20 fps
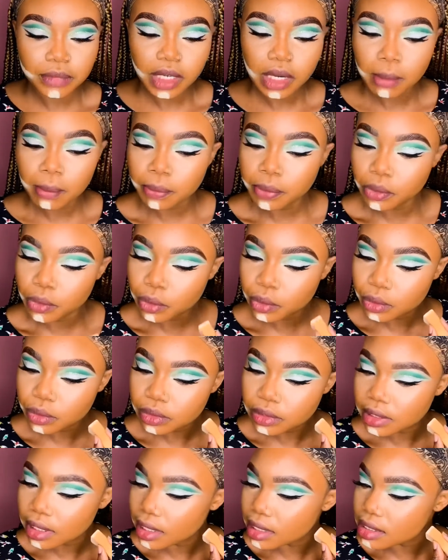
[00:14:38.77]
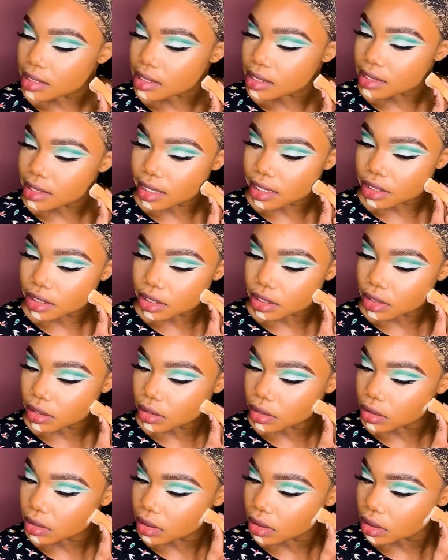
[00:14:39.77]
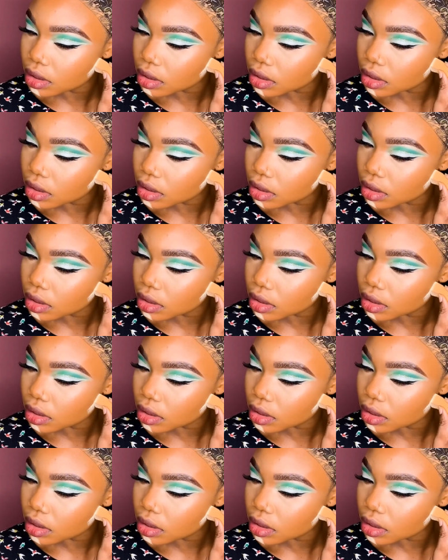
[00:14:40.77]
pulled and snatched look.